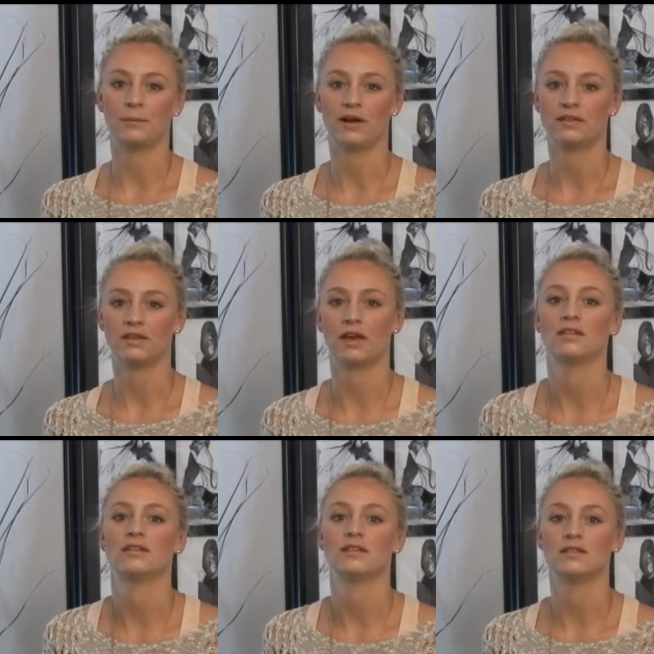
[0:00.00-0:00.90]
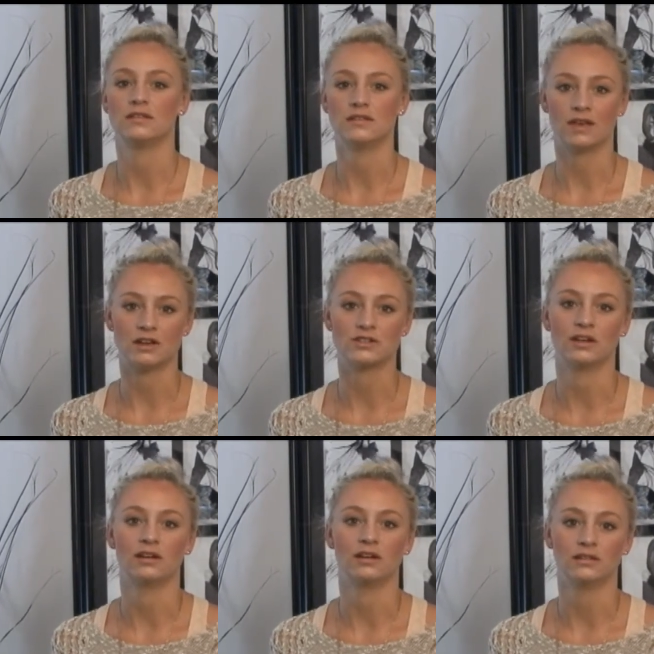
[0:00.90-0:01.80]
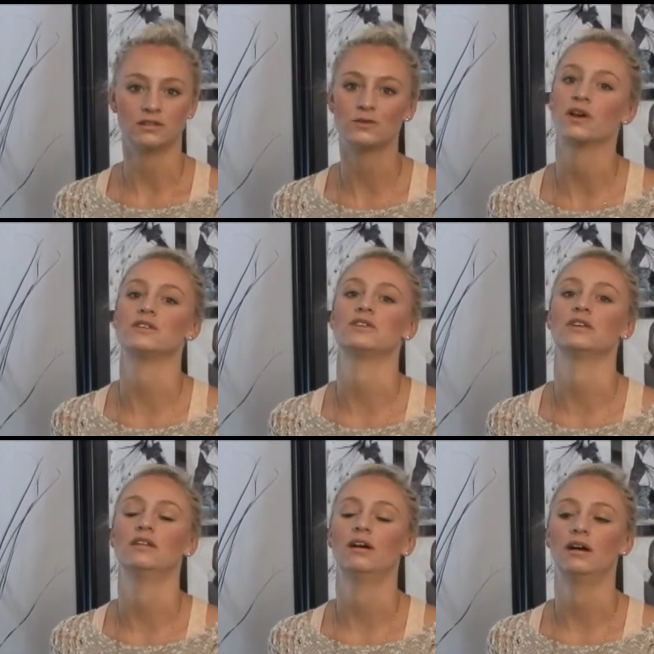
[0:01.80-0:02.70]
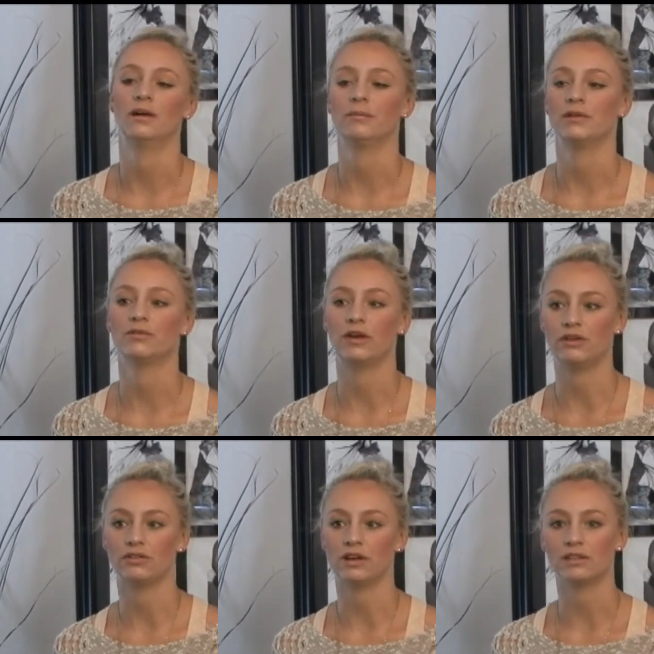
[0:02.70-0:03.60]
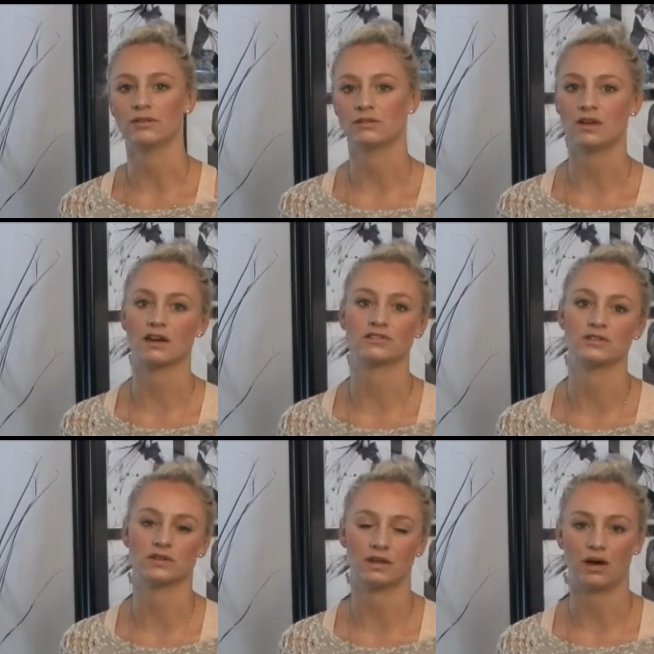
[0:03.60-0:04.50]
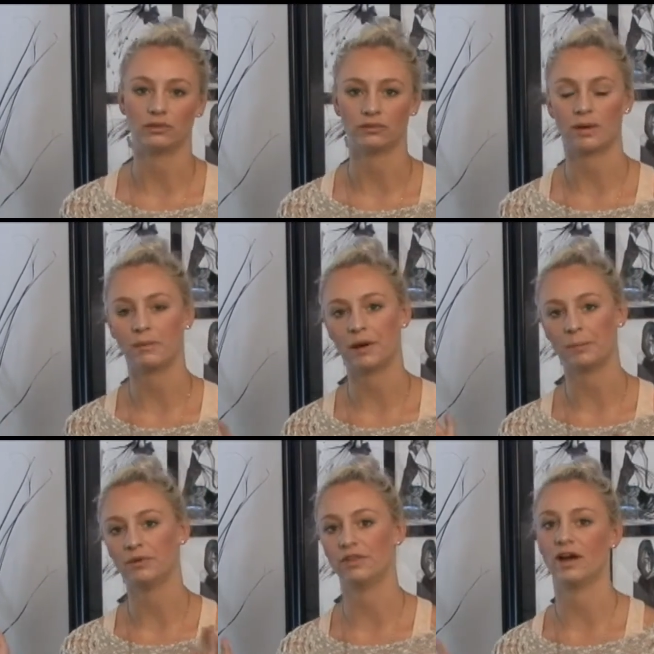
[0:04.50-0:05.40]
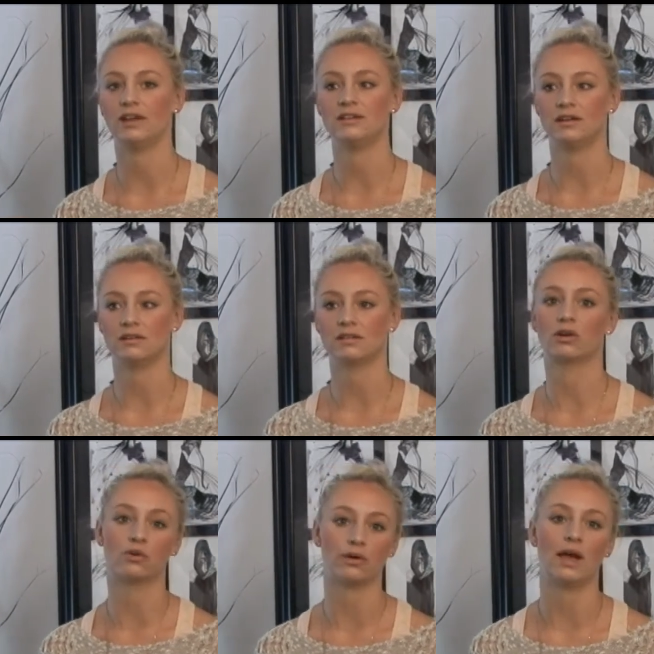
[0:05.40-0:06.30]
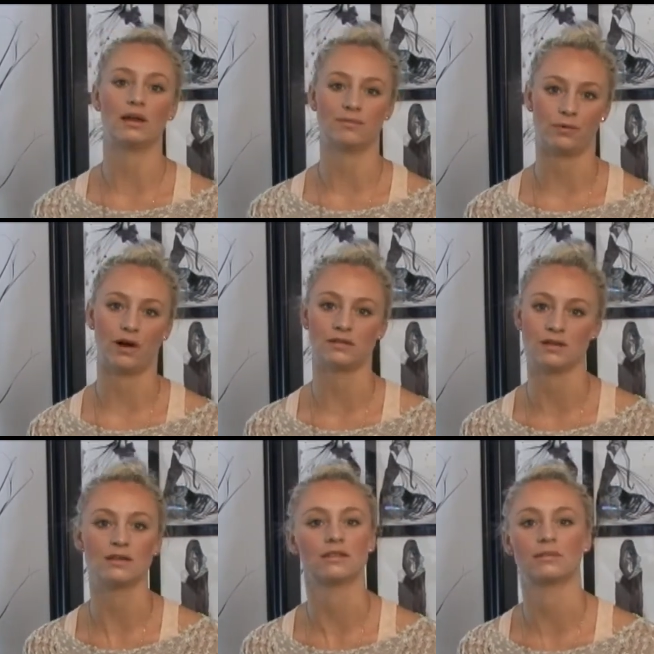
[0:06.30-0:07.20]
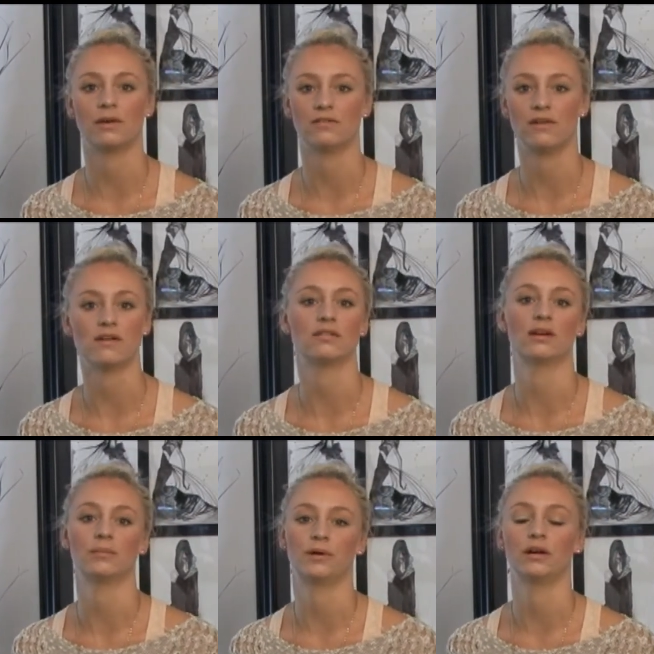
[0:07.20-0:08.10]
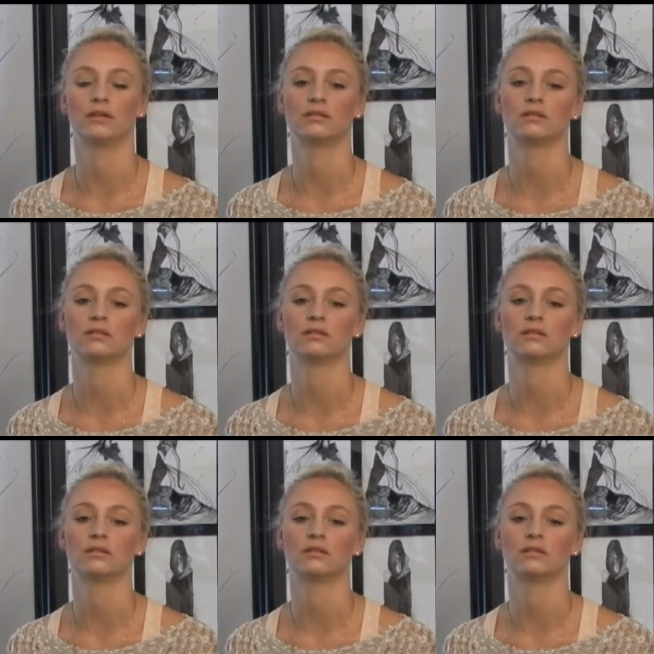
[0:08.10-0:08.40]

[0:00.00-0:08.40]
process is the sketching and illustration and rendering those textures out and coming up with the ideas. The creative process is my favorite part.